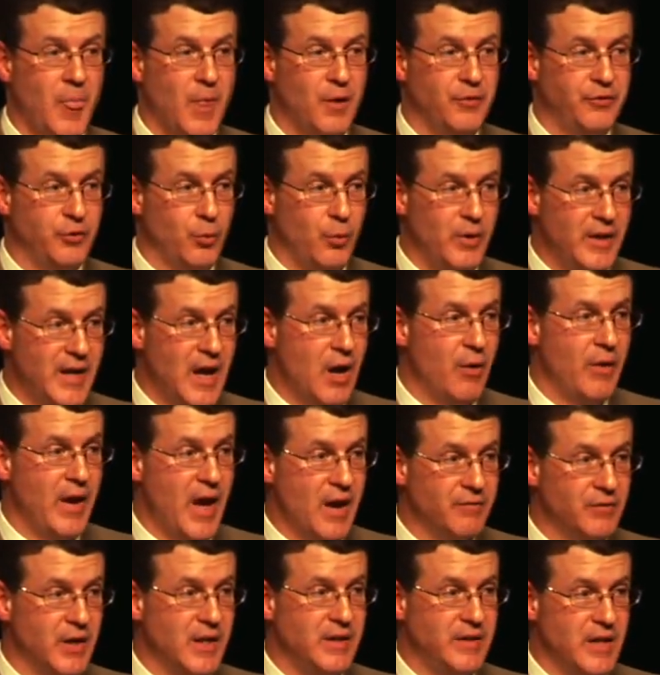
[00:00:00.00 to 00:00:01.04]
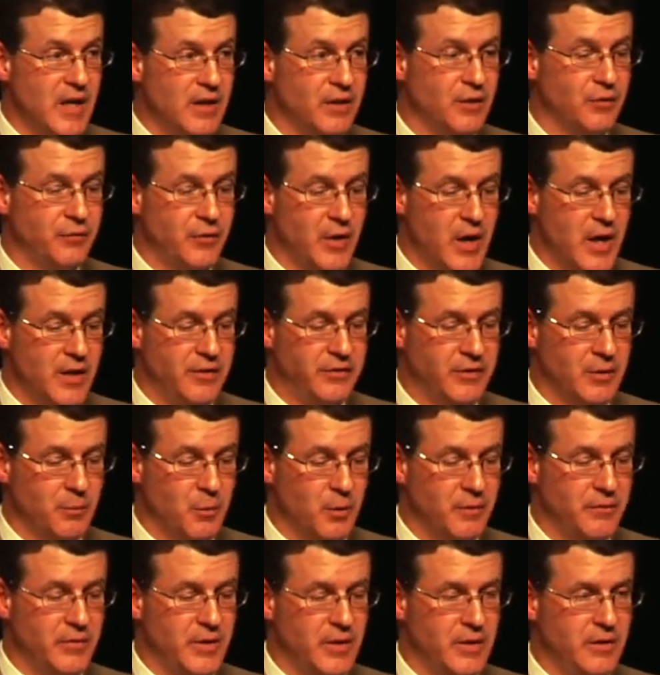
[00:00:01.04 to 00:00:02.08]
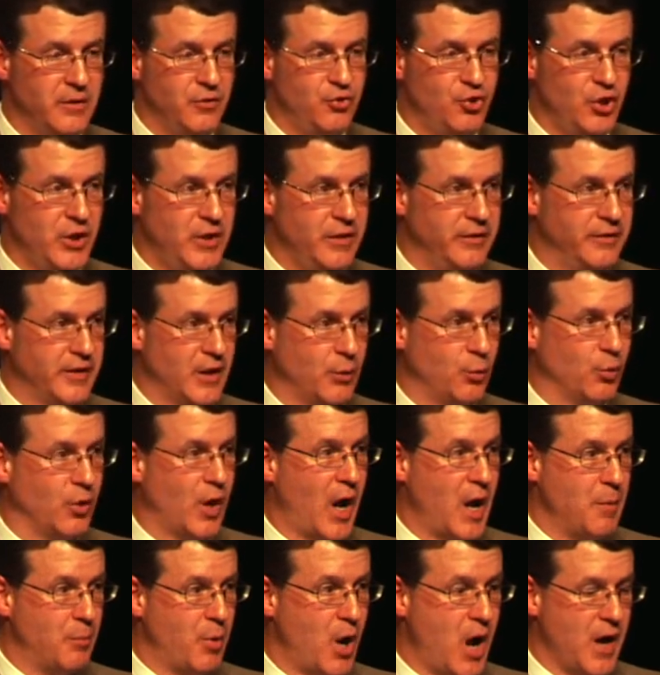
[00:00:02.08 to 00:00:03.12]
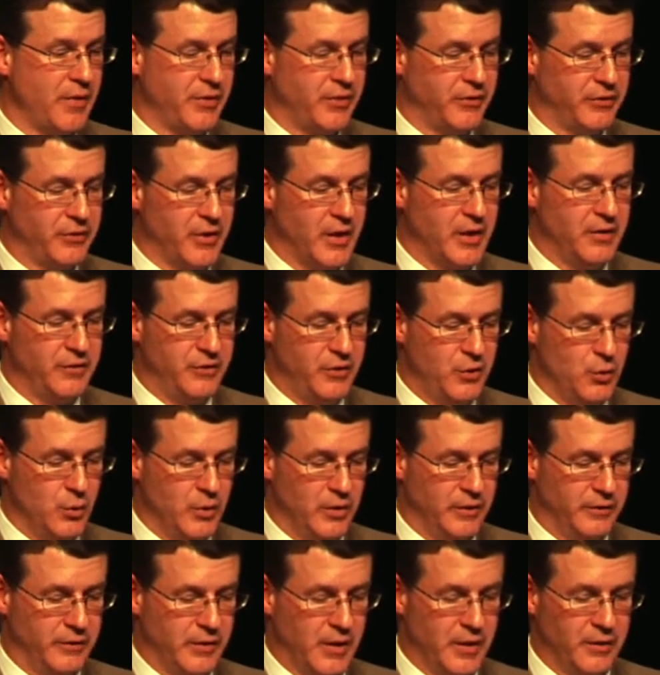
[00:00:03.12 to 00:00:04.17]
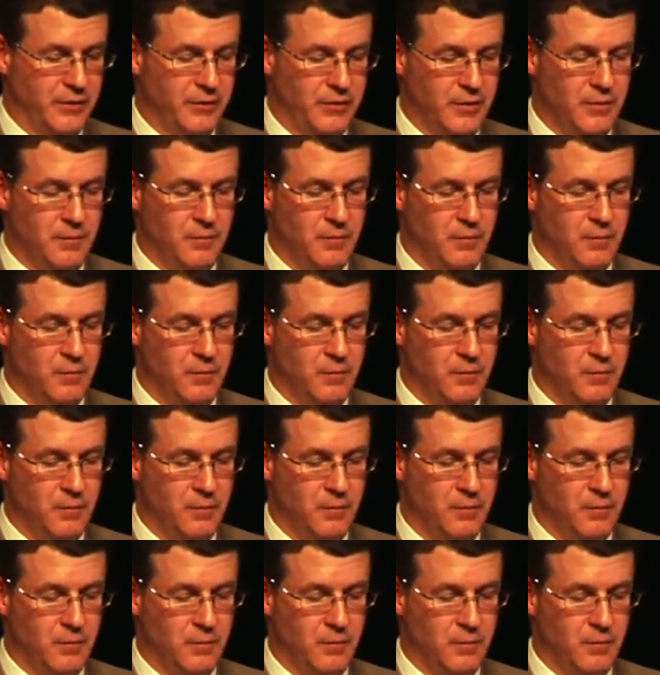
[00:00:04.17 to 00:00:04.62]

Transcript: So we now have identified some of these genes that were hypothesized to exist.